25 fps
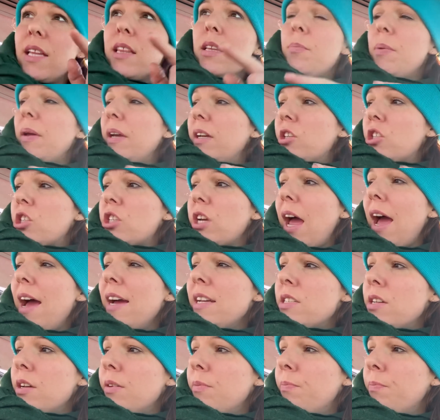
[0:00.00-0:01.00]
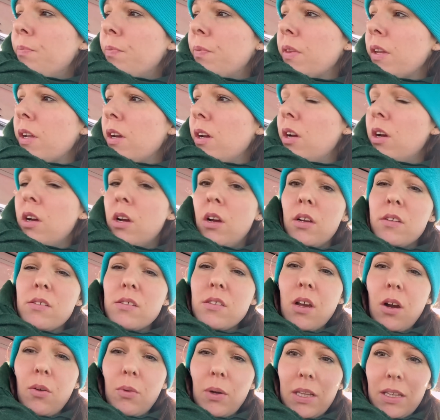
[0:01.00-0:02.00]
the big shed,
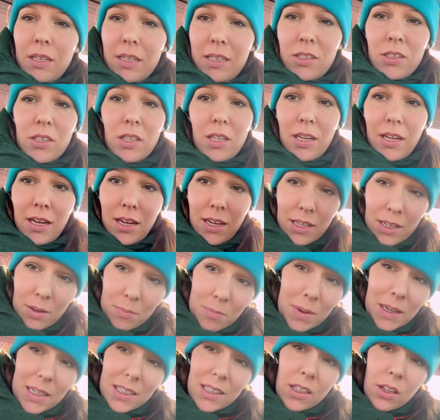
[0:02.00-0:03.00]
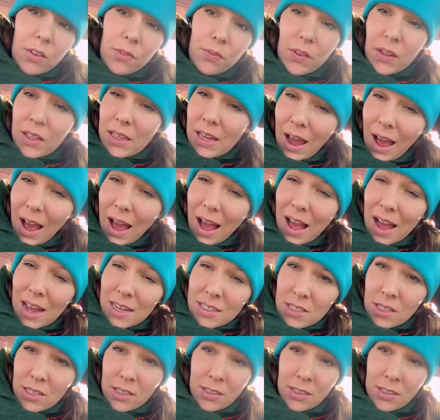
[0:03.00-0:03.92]
so we're literally in the middle of the yard